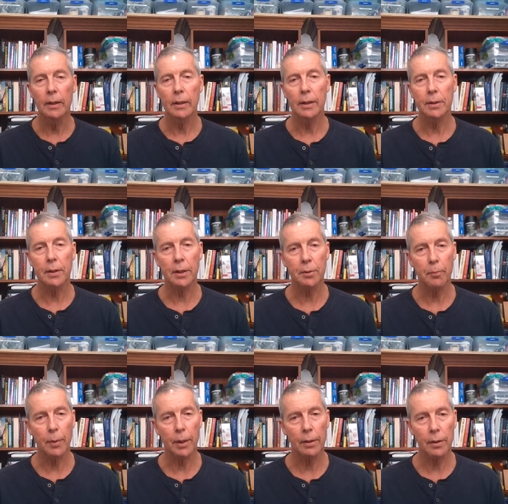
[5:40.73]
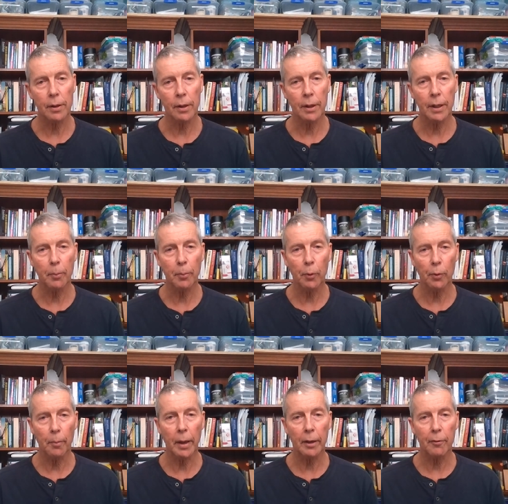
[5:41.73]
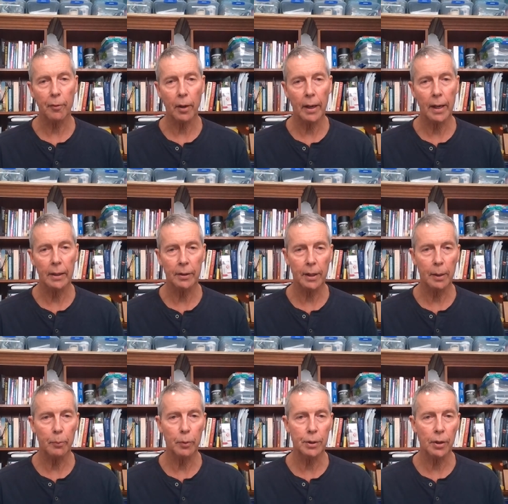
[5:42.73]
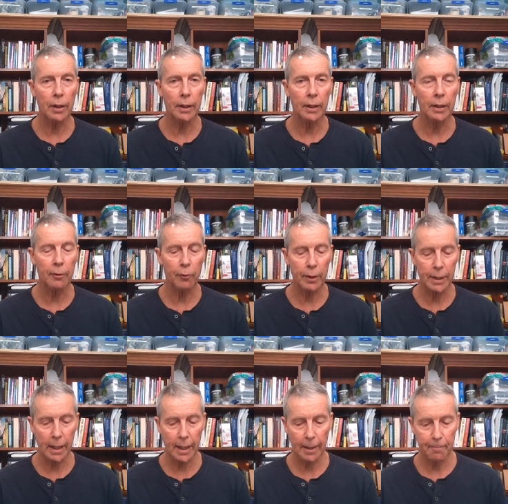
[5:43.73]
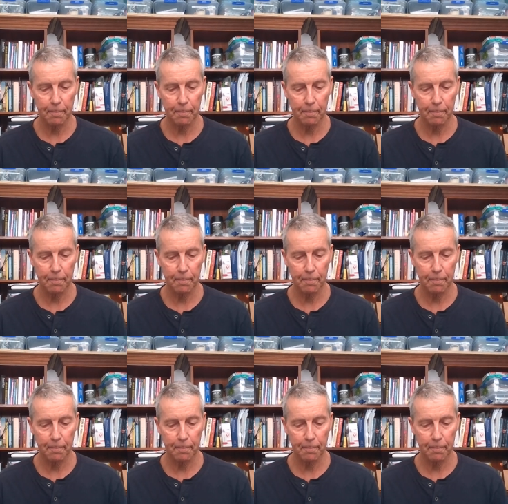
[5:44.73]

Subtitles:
It doesn't mean that you need to pull the butterfly out and keep reciting it every day.